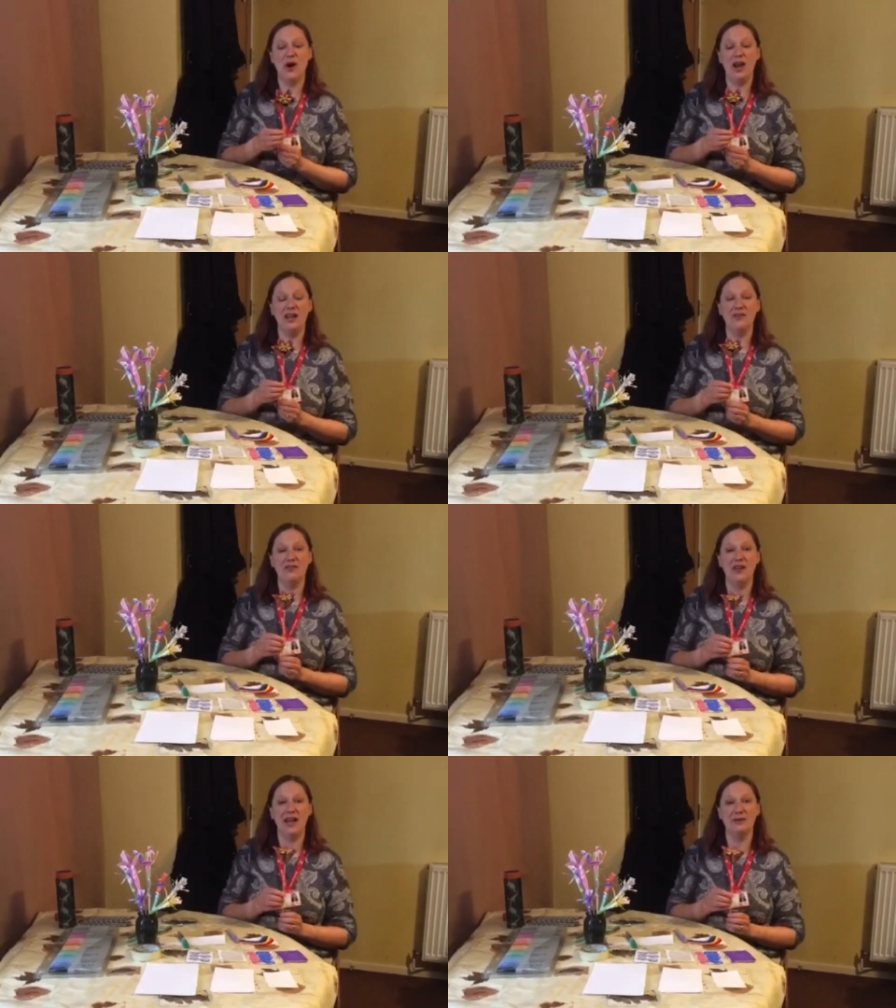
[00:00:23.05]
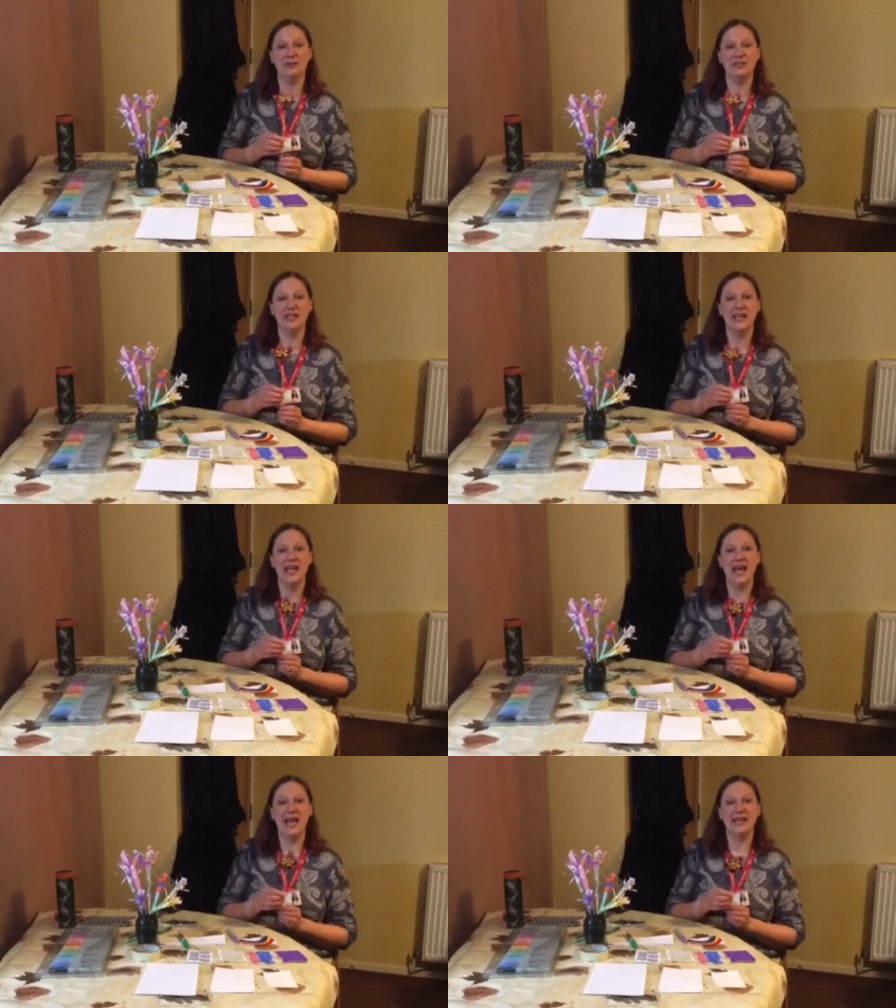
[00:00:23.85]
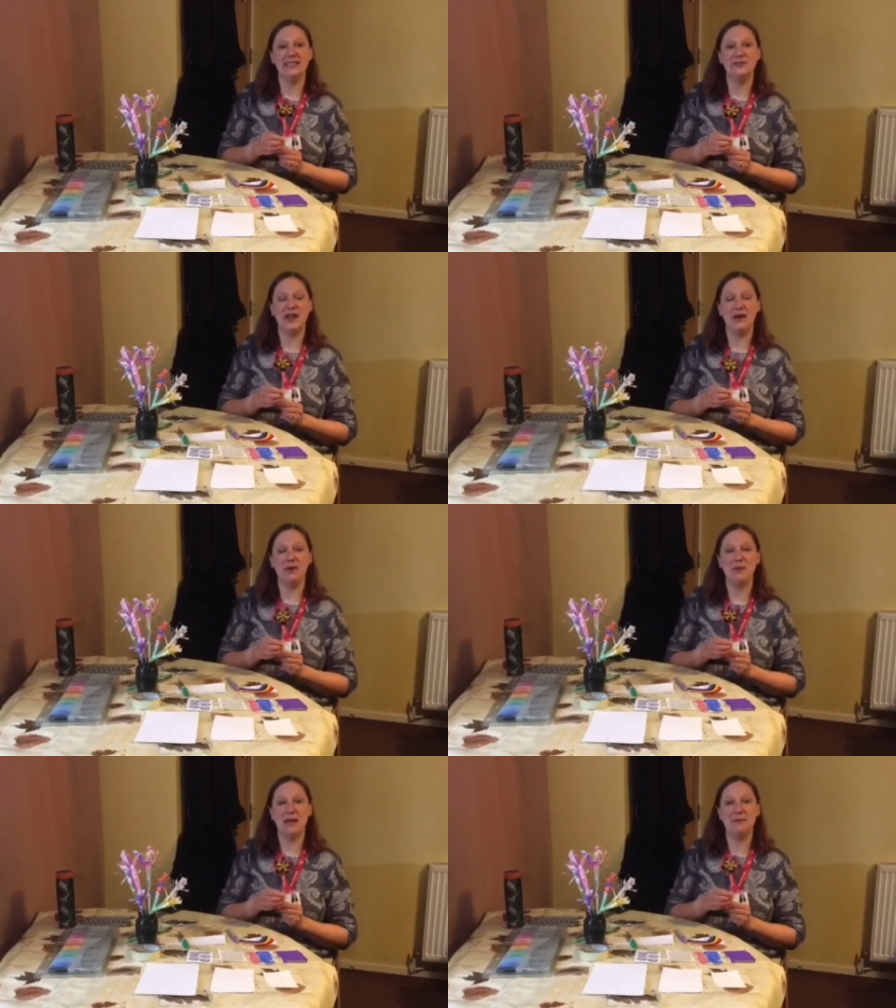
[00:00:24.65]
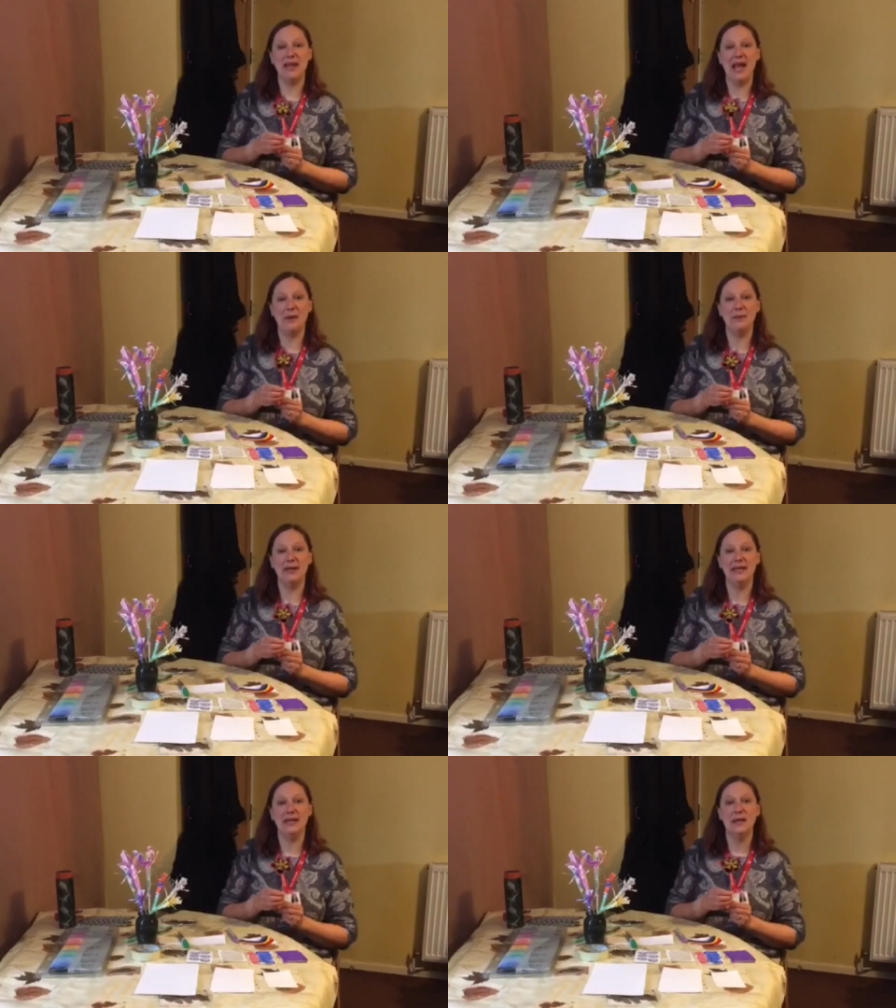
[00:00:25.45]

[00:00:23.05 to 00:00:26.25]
I love flowers and this flower made me happy